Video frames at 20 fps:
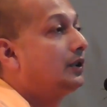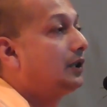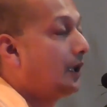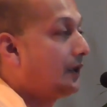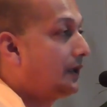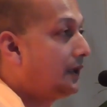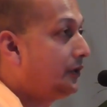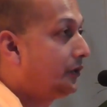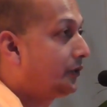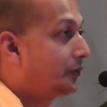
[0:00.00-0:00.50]

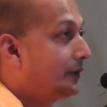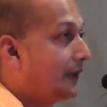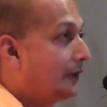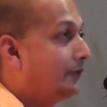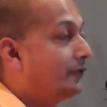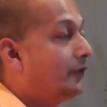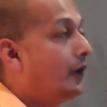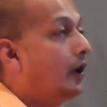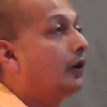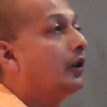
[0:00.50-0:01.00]
Cutting through
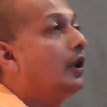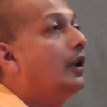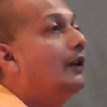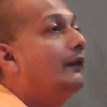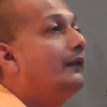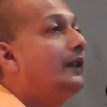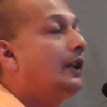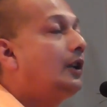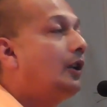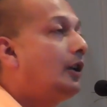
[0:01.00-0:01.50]
that fog.
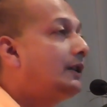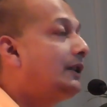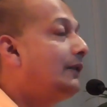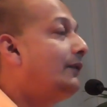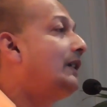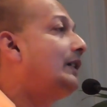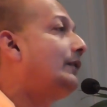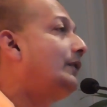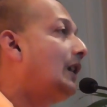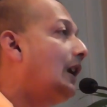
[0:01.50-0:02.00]
We are not
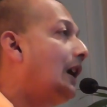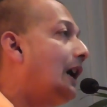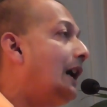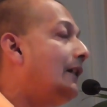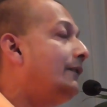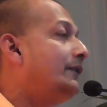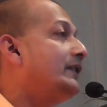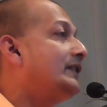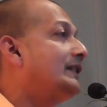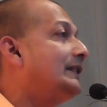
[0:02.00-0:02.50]
awake, we are
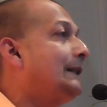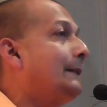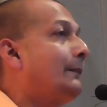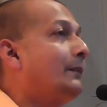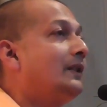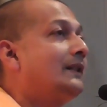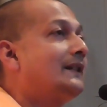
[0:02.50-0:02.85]
half asleep.